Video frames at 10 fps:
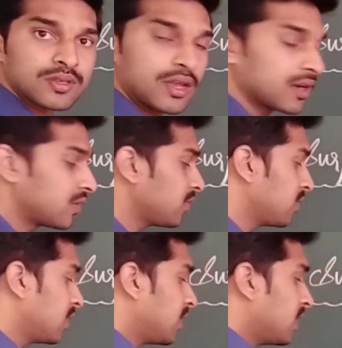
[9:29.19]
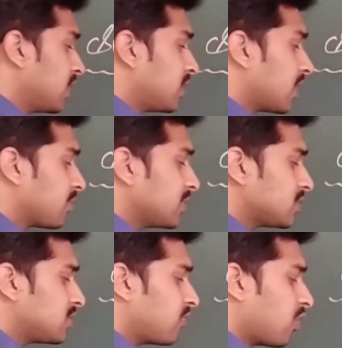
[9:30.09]
Correct, no? That
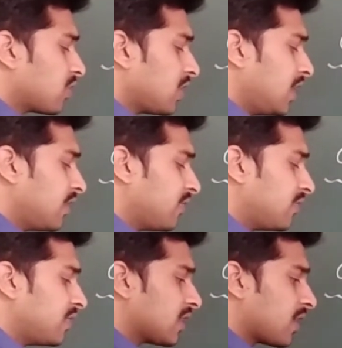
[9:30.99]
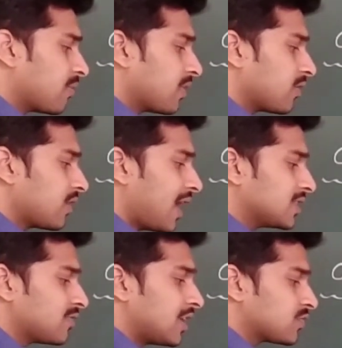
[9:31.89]
means water level will come down,
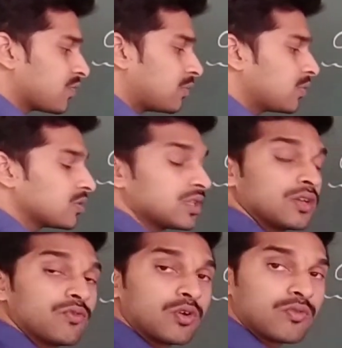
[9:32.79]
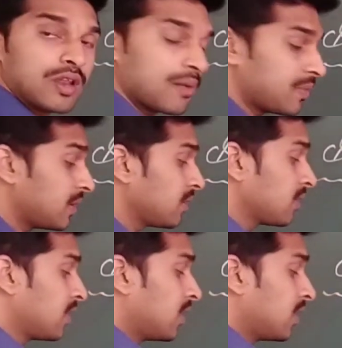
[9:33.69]
as well as one more thing, what will happen?